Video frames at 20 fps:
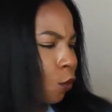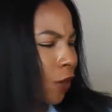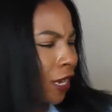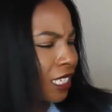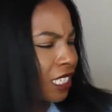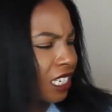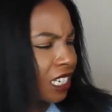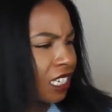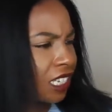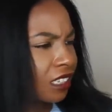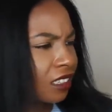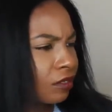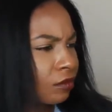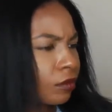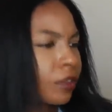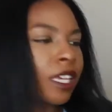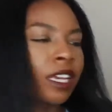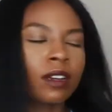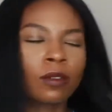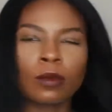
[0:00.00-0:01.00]
Waist length?
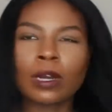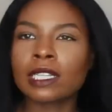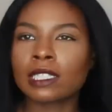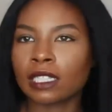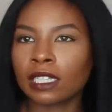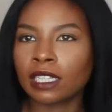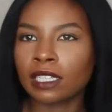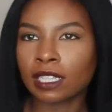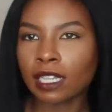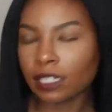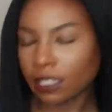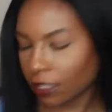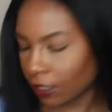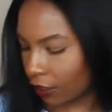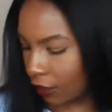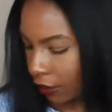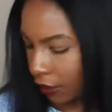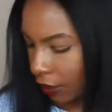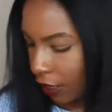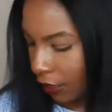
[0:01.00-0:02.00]
Yeah, waist length.
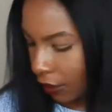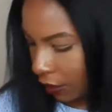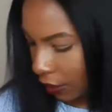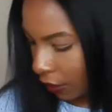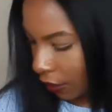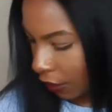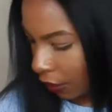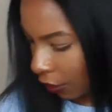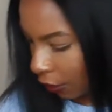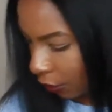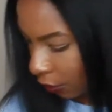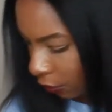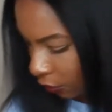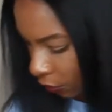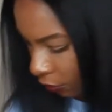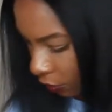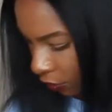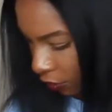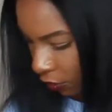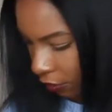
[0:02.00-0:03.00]
That's a good goal.
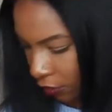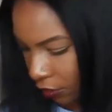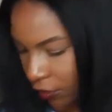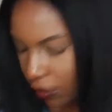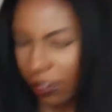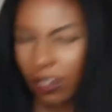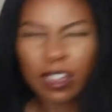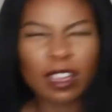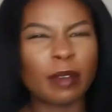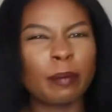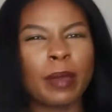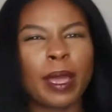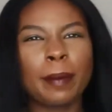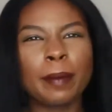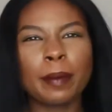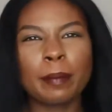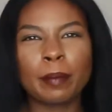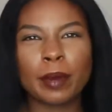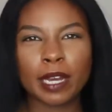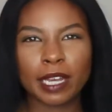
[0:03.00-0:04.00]

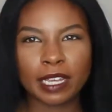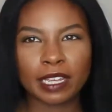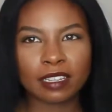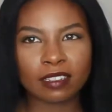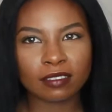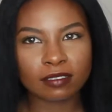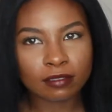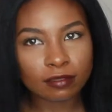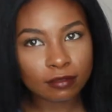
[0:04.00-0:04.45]
Maybe butt.